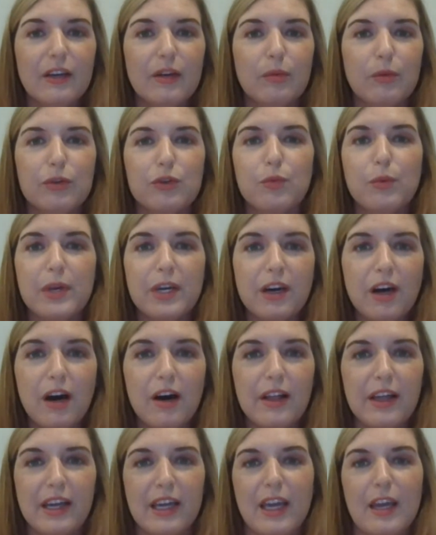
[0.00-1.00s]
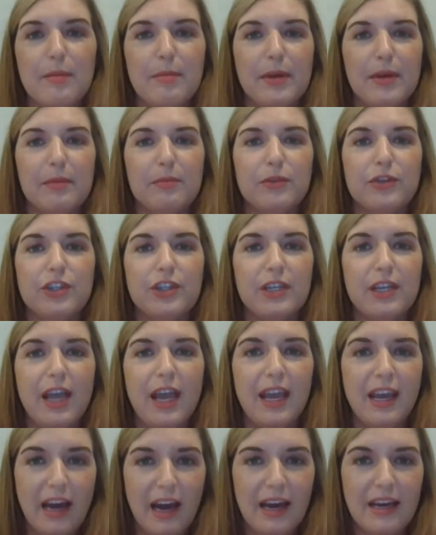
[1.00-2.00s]
which we call at K P M G
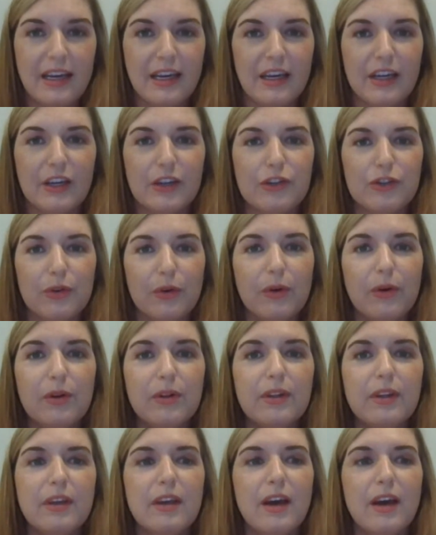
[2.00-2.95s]
A I in control,